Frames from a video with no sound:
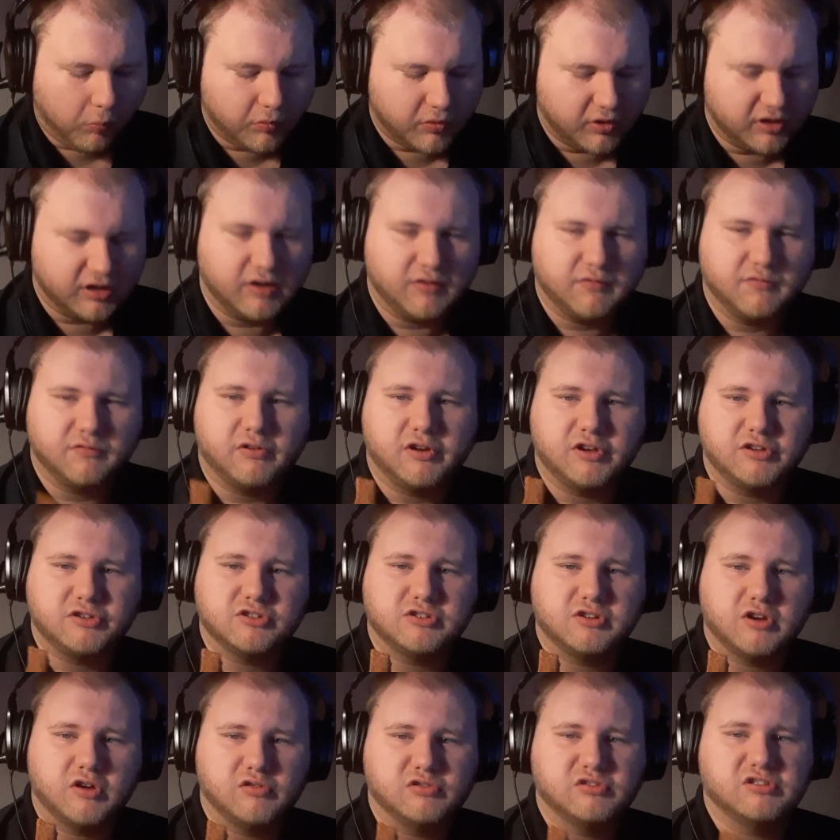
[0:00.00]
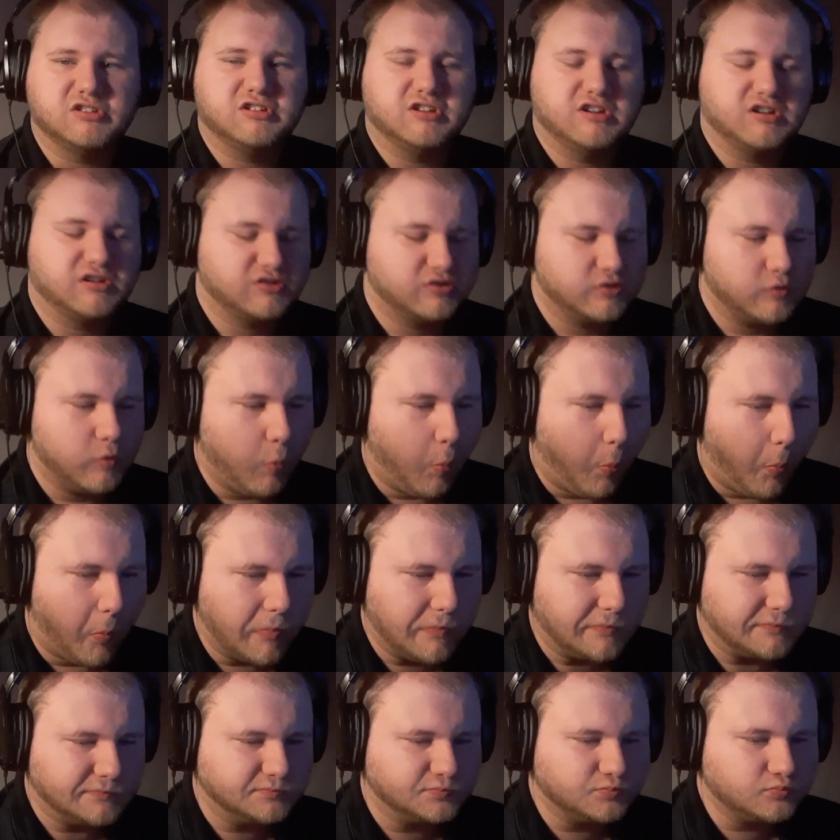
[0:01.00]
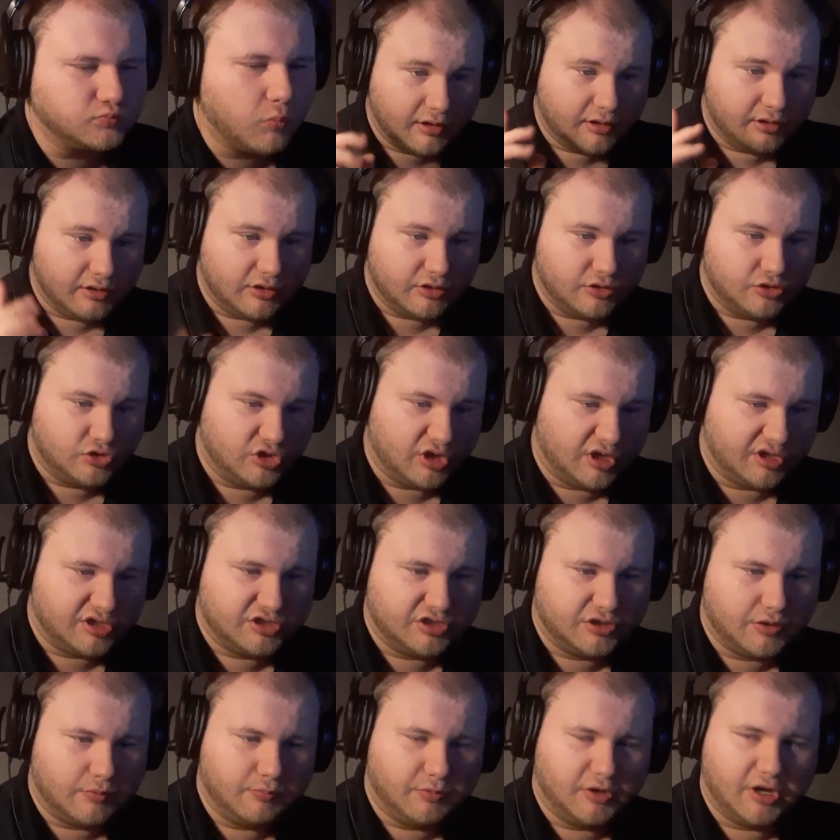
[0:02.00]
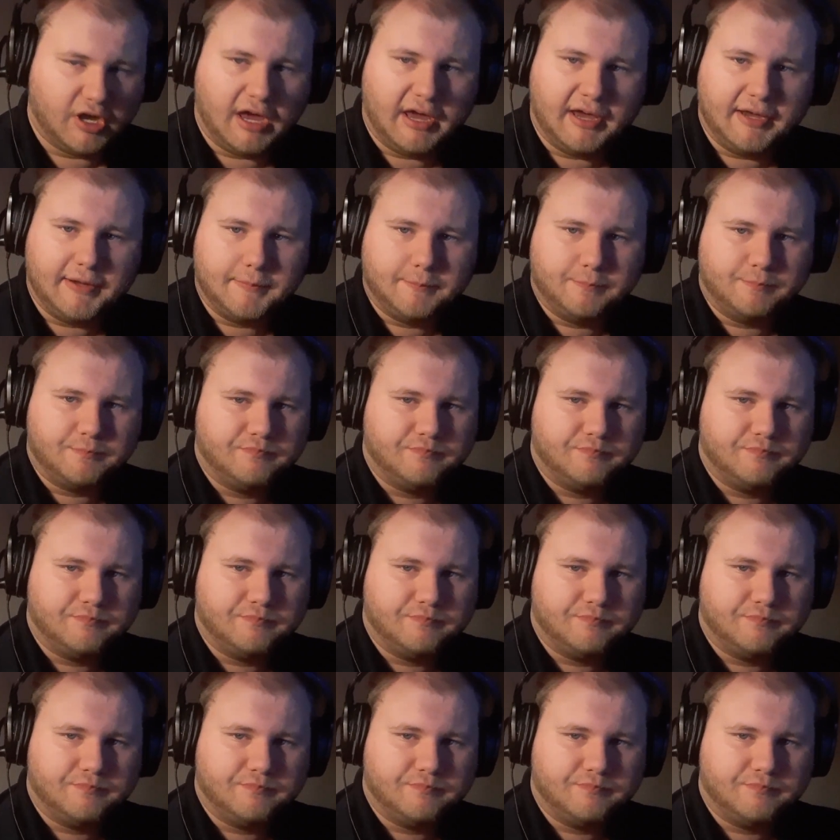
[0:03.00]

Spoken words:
We got French toast sticks. Just some guy